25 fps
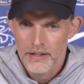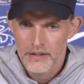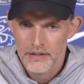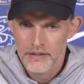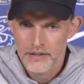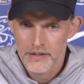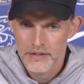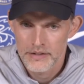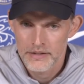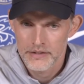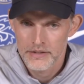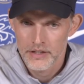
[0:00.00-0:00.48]

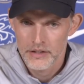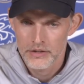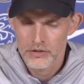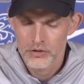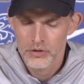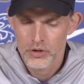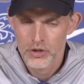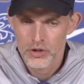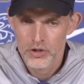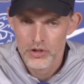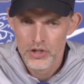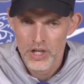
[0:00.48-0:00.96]
This does
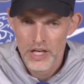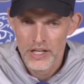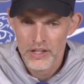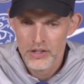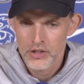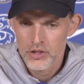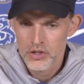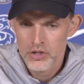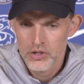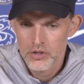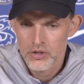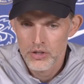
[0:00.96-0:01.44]
not
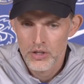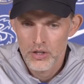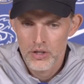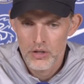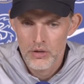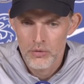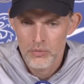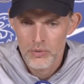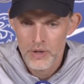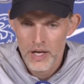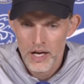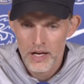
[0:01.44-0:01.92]
change.
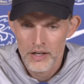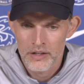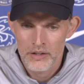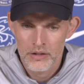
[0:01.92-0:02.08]
We are